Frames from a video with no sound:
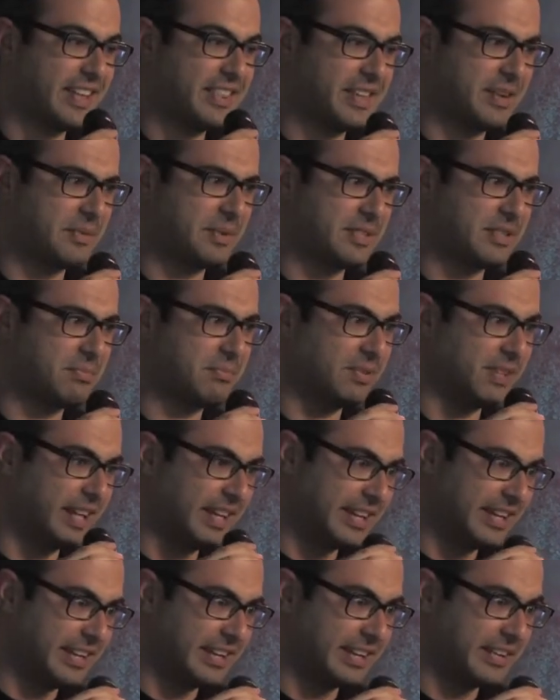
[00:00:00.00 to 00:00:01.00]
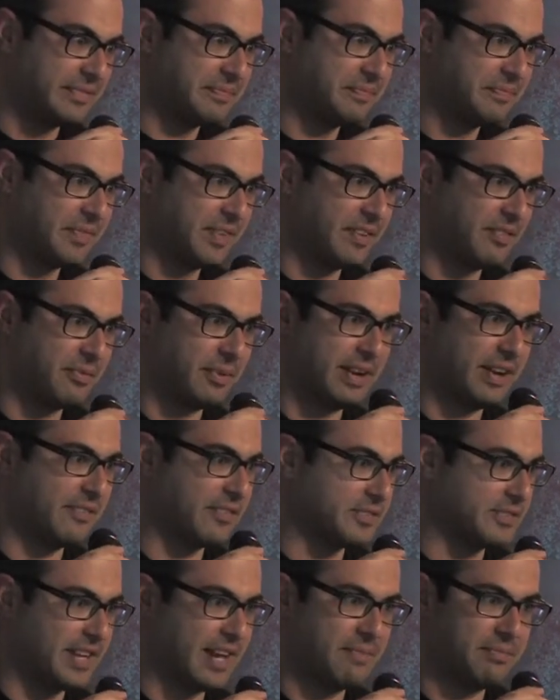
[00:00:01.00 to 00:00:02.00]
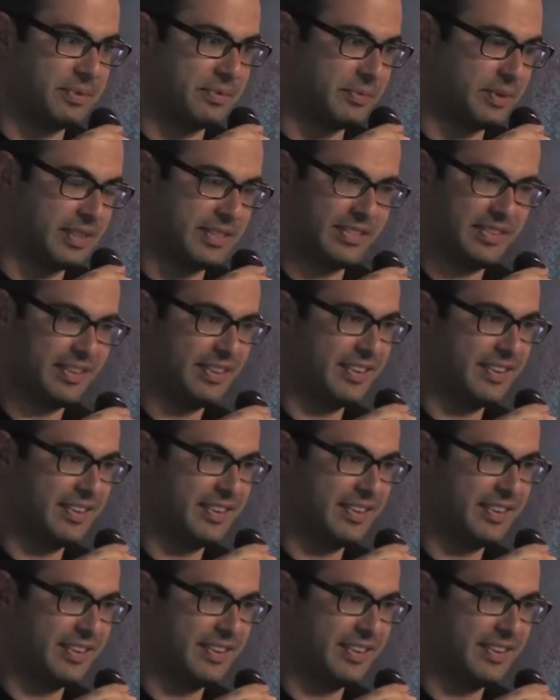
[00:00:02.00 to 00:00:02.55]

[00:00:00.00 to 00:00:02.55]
I think with the blending of whatever's happened with